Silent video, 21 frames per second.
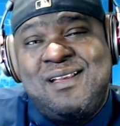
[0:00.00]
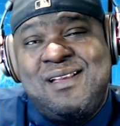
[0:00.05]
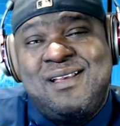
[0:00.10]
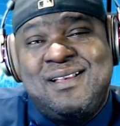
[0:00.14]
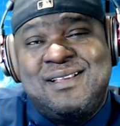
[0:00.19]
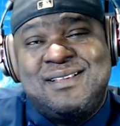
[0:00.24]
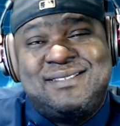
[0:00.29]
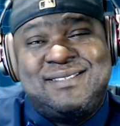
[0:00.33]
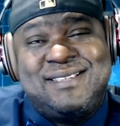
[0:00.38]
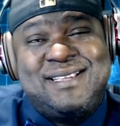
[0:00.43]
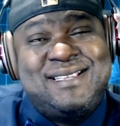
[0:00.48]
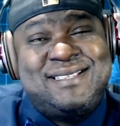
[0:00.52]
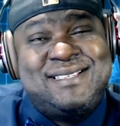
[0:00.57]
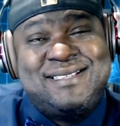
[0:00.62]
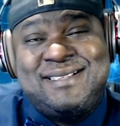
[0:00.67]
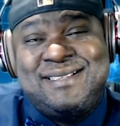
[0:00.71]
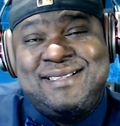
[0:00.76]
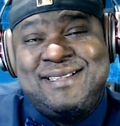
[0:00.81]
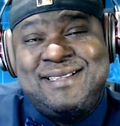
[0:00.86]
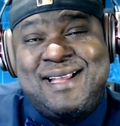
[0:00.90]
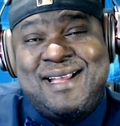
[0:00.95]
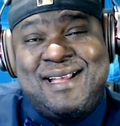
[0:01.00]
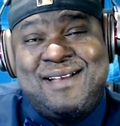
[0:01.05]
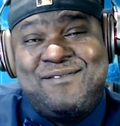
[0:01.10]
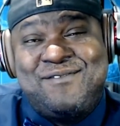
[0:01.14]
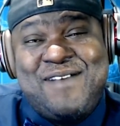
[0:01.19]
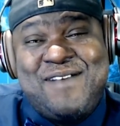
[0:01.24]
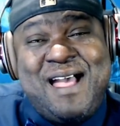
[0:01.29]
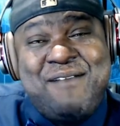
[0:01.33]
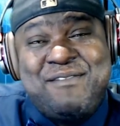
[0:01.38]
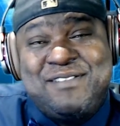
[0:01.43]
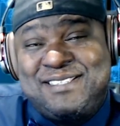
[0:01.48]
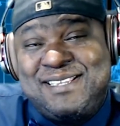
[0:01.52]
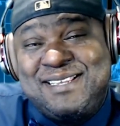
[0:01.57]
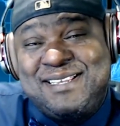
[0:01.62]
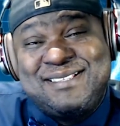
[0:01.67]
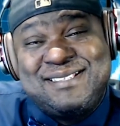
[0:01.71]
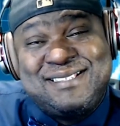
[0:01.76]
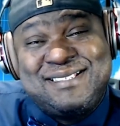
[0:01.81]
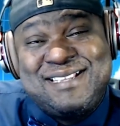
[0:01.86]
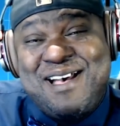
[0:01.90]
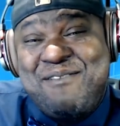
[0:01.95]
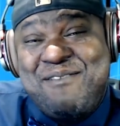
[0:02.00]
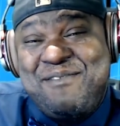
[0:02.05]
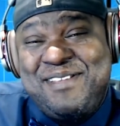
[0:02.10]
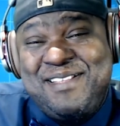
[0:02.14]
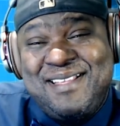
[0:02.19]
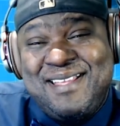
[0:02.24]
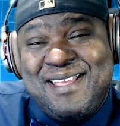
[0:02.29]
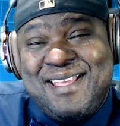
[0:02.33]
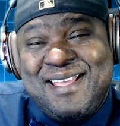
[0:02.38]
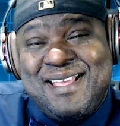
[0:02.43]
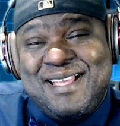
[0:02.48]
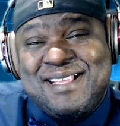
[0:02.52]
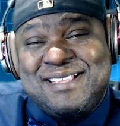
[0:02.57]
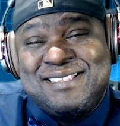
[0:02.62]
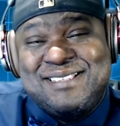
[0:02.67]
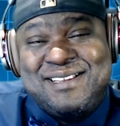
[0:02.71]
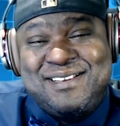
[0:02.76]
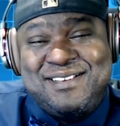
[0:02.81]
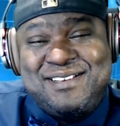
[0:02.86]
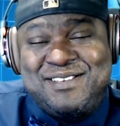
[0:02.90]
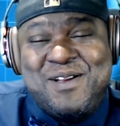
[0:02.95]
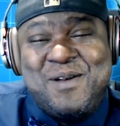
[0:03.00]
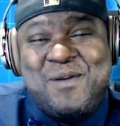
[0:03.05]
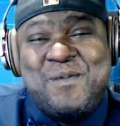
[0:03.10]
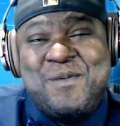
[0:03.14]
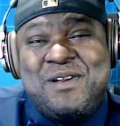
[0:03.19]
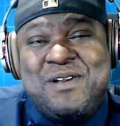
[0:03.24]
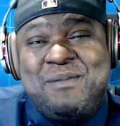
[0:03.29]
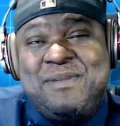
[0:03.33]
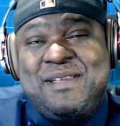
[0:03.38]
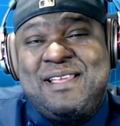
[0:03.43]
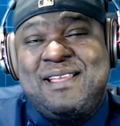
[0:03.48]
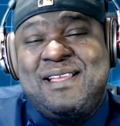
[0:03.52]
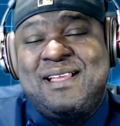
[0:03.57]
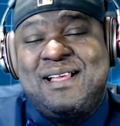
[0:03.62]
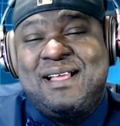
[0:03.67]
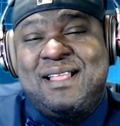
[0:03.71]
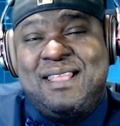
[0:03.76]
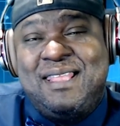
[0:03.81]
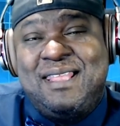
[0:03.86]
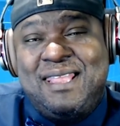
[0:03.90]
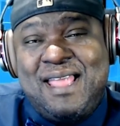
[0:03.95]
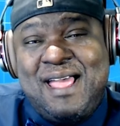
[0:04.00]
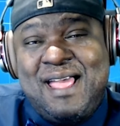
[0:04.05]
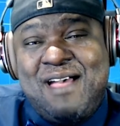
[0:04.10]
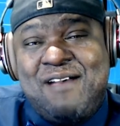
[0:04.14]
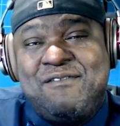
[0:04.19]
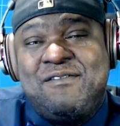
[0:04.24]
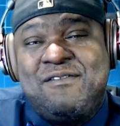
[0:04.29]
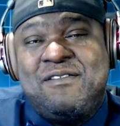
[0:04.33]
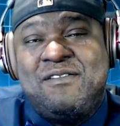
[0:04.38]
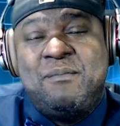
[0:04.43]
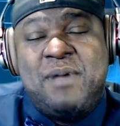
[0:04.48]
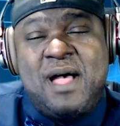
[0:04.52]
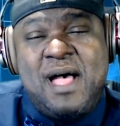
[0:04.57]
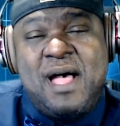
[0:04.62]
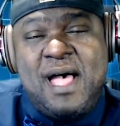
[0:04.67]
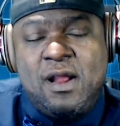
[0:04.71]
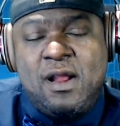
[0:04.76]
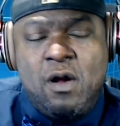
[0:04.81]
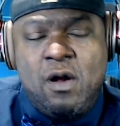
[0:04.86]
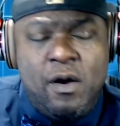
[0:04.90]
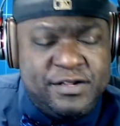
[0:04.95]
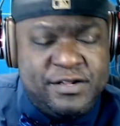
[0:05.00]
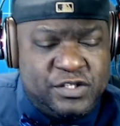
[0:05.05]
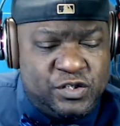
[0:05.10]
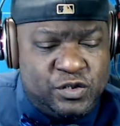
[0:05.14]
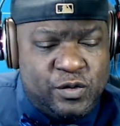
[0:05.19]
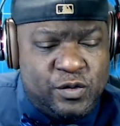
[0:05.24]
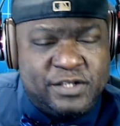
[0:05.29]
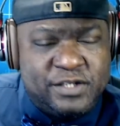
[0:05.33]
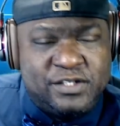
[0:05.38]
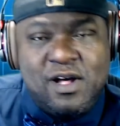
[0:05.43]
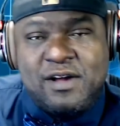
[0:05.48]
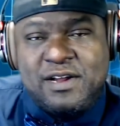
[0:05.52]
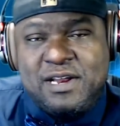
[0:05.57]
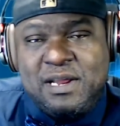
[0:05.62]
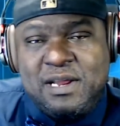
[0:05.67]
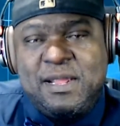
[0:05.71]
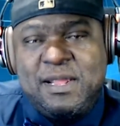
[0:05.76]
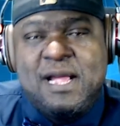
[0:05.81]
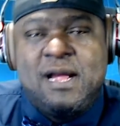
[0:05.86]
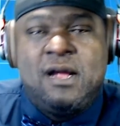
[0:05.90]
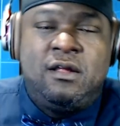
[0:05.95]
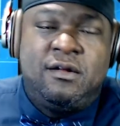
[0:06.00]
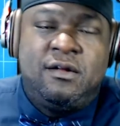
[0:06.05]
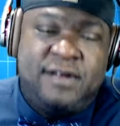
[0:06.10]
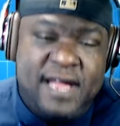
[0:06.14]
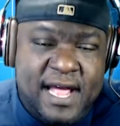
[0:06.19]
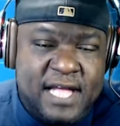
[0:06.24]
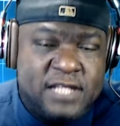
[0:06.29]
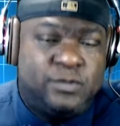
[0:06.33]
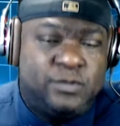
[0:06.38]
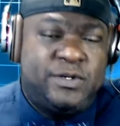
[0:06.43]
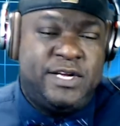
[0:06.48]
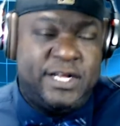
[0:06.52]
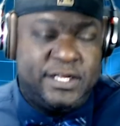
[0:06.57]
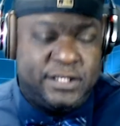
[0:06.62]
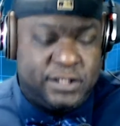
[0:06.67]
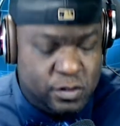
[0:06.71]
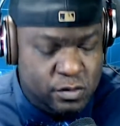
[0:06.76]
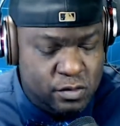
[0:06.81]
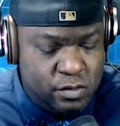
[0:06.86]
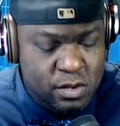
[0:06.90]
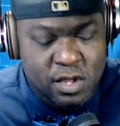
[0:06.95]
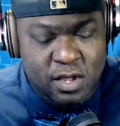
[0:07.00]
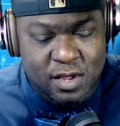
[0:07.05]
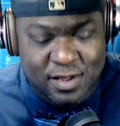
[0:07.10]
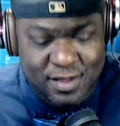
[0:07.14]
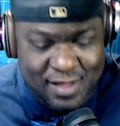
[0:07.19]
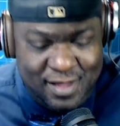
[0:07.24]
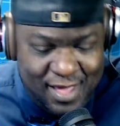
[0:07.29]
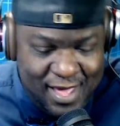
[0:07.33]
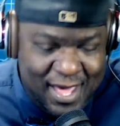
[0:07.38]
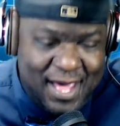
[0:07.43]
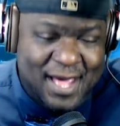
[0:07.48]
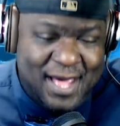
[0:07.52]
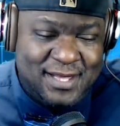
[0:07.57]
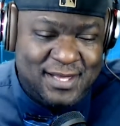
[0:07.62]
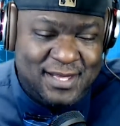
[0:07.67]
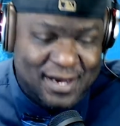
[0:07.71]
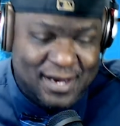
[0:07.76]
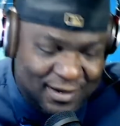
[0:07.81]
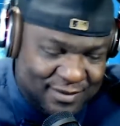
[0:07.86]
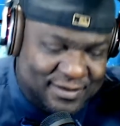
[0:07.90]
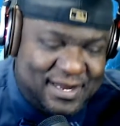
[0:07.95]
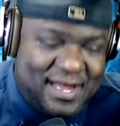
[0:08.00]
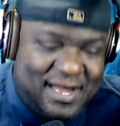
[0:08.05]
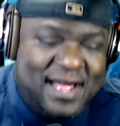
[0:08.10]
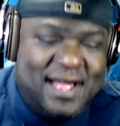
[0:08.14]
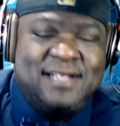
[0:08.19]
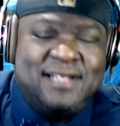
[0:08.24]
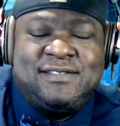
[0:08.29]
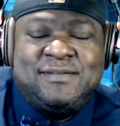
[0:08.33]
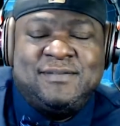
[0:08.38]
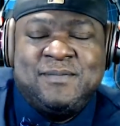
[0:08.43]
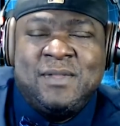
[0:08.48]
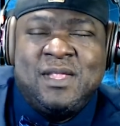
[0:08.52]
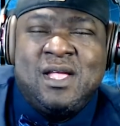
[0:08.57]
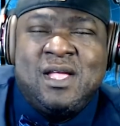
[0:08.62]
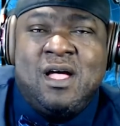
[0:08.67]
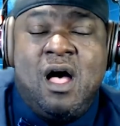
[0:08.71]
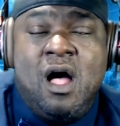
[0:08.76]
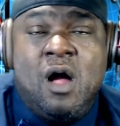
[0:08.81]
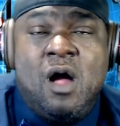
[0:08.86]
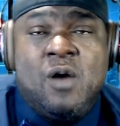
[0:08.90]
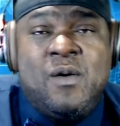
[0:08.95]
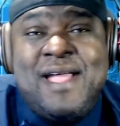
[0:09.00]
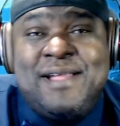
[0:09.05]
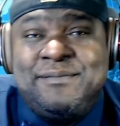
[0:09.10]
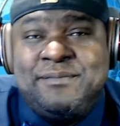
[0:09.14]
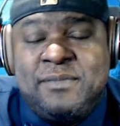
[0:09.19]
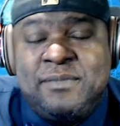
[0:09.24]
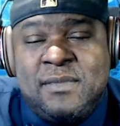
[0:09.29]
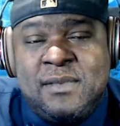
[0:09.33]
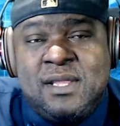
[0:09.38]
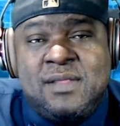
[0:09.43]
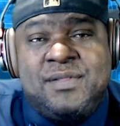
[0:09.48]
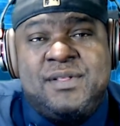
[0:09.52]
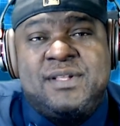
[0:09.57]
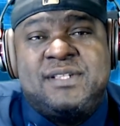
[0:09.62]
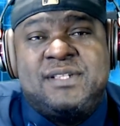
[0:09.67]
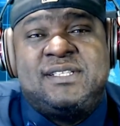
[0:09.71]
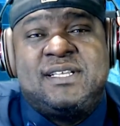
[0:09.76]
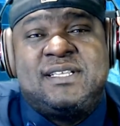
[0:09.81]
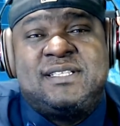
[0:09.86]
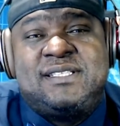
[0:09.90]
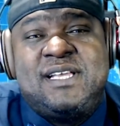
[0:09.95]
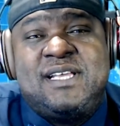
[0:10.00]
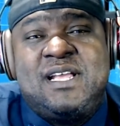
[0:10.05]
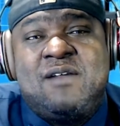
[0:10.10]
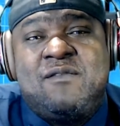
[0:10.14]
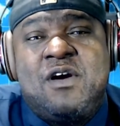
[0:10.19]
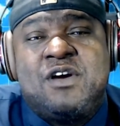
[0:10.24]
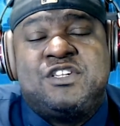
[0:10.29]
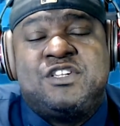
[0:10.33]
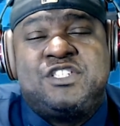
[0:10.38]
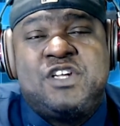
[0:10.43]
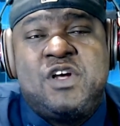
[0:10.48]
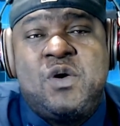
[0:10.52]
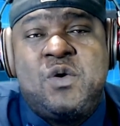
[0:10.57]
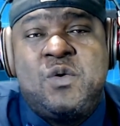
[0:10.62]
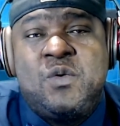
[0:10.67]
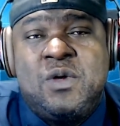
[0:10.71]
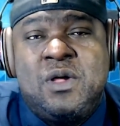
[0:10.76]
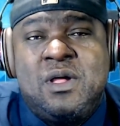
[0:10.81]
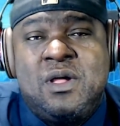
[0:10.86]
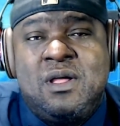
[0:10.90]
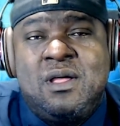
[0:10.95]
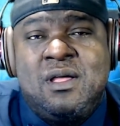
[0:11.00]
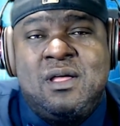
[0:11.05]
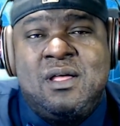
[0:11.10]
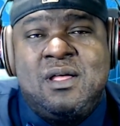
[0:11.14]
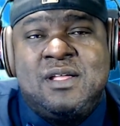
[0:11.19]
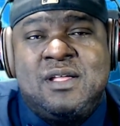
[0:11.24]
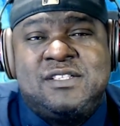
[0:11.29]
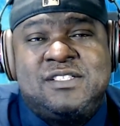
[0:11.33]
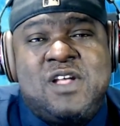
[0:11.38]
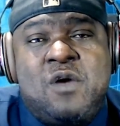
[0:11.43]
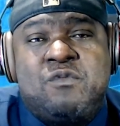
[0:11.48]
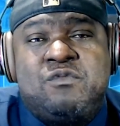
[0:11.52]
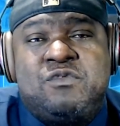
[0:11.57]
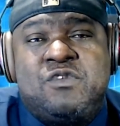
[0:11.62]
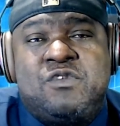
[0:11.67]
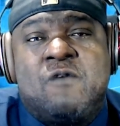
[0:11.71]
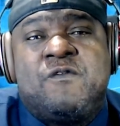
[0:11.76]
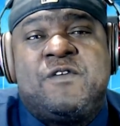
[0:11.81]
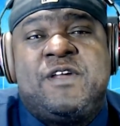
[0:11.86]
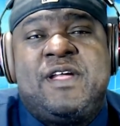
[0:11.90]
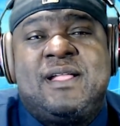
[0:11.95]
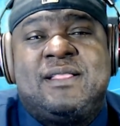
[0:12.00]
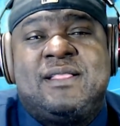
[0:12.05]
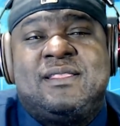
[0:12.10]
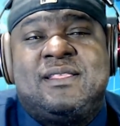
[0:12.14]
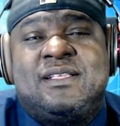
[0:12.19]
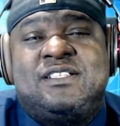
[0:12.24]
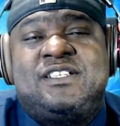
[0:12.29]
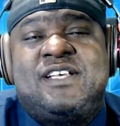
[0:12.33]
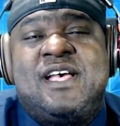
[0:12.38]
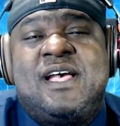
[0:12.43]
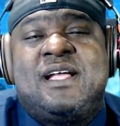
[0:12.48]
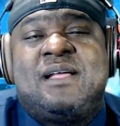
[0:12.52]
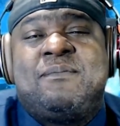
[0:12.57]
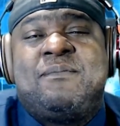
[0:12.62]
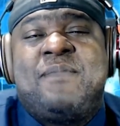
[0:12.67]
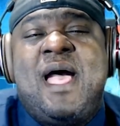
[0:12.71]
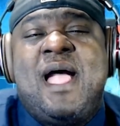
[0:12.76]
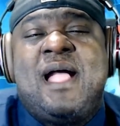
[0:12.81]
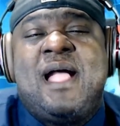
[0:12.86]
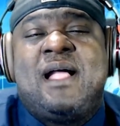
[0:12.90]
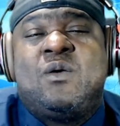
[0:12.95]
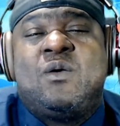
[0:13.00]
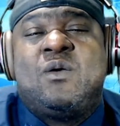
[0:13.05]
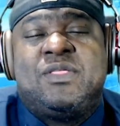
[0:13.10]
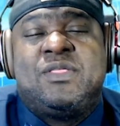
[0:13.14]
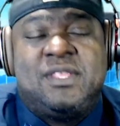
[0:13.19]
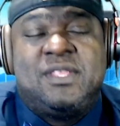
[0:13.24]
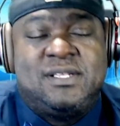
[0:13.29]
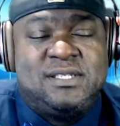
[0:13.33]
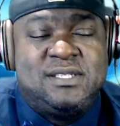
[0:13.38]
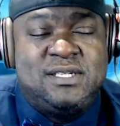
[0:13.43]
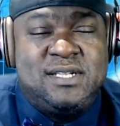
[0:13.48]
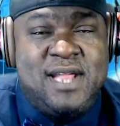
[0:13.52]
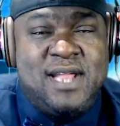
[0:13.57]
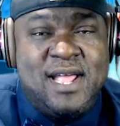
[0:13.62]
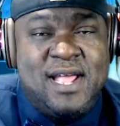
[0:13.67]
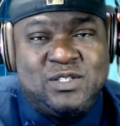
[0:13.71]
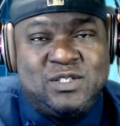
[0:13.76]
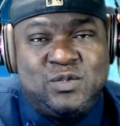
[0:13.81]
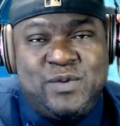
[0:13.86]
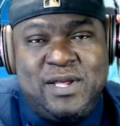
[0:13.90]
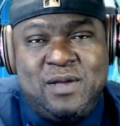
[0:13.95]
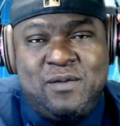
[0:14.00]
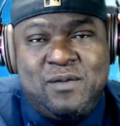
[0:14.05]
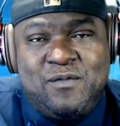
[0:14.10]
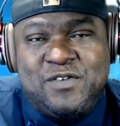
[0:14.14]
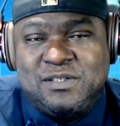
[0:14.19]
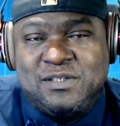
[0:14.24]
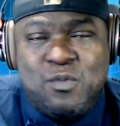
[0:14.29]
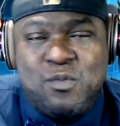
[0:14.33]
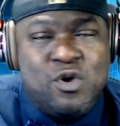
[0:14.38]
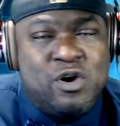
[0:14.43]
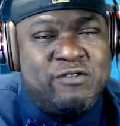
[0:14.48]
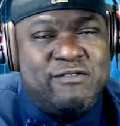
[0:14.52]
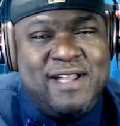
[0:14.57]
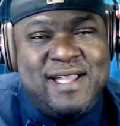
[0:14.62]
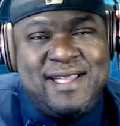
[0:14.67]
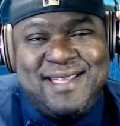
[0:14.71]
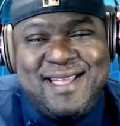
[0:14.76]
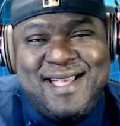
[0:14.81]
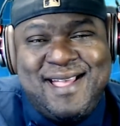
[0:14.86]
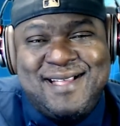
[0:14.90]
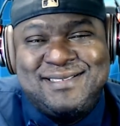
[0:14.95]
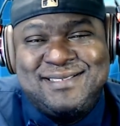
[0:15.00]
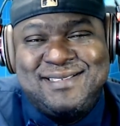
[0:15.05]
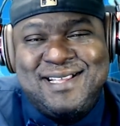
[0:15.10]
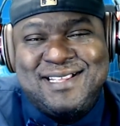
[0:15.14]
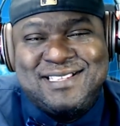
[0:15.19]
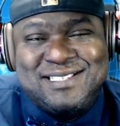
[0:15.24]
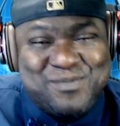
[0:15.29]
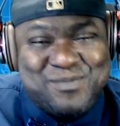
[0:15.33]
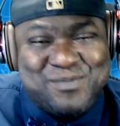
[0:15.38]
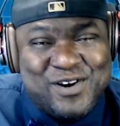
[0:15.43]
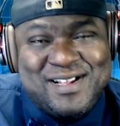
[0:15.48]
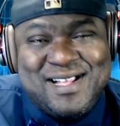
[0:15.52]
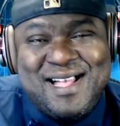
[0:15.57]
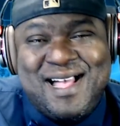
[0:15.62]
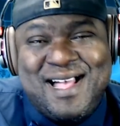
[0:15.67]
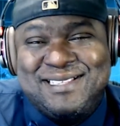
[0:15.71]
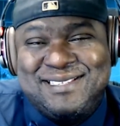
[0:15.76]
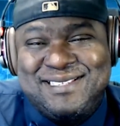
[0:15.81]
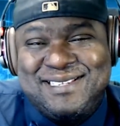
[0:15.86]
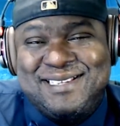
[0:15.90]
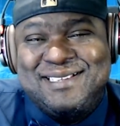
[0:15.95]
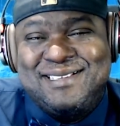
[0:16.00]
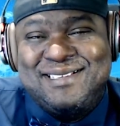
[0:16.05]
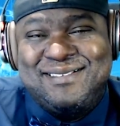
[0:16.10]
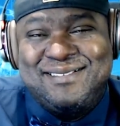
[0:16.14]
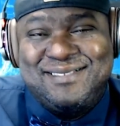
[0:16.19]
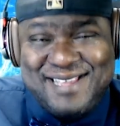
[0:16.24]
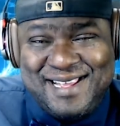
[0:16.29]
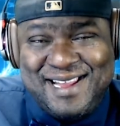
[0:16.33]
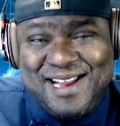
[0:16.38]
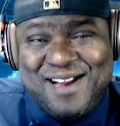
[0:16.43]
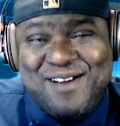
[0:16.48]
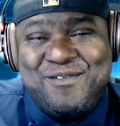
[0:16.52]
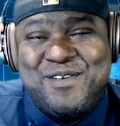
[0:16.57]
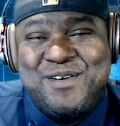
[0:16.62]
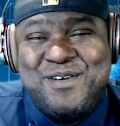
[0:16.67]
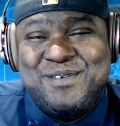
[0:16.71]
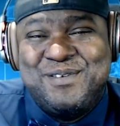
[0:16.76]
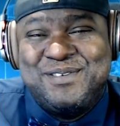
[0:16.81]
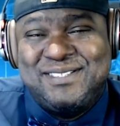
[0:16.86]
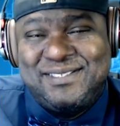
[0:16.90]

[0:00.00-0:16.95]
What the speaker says: Season 5 and 6 is coming, so you don't want to be left behind. Always enjoy talking. Maybe like a little dance we did too. Yeah, a little dance. All right. This is the extent of our show. So don't forget to check back with us next week for some more great guests and some more content. Take care, folks.